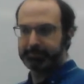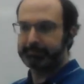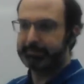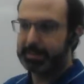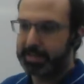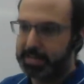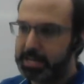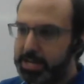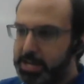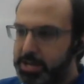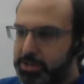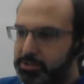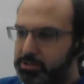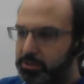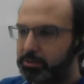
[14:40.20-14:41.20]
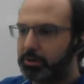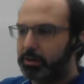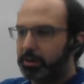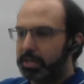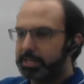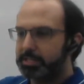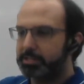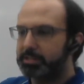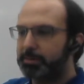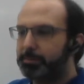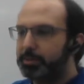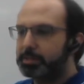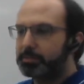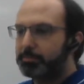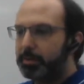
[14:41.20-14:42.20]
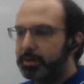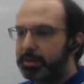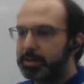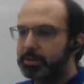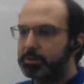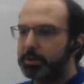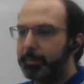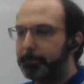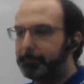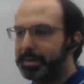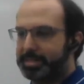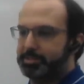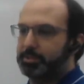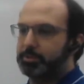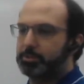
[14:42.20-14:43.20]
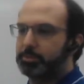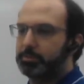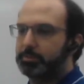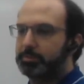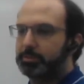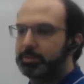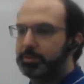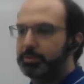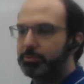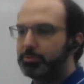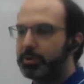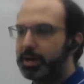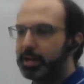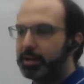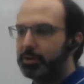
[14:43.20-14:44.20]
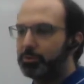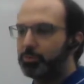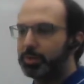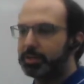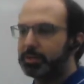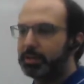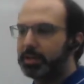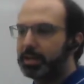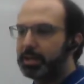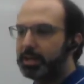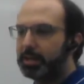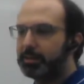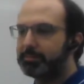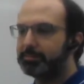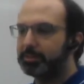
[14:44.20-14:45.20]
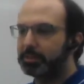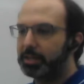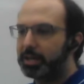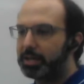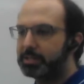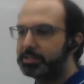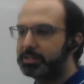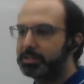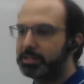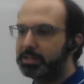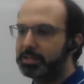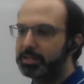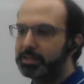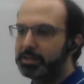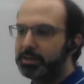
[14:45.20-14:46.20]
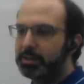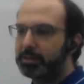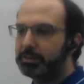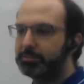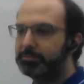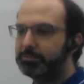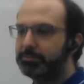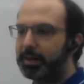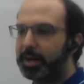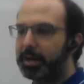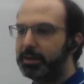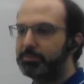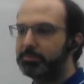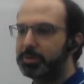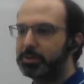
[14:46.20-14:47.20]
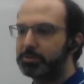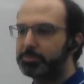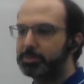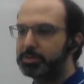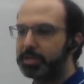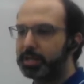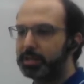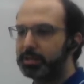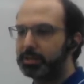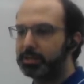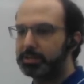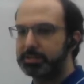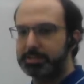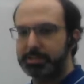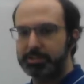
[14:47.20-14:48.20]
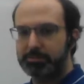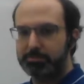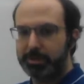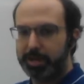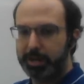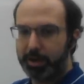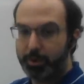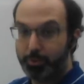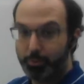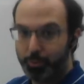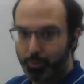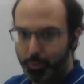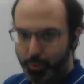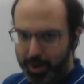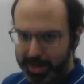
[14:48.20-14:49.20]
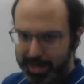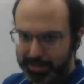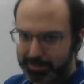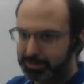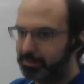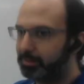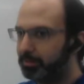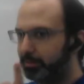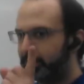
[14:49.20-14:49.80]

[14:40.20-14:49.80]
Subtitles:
Okay, so our last example is a man on a bicycle riding with a velocity of 5 meters per second, and it says he's riding west.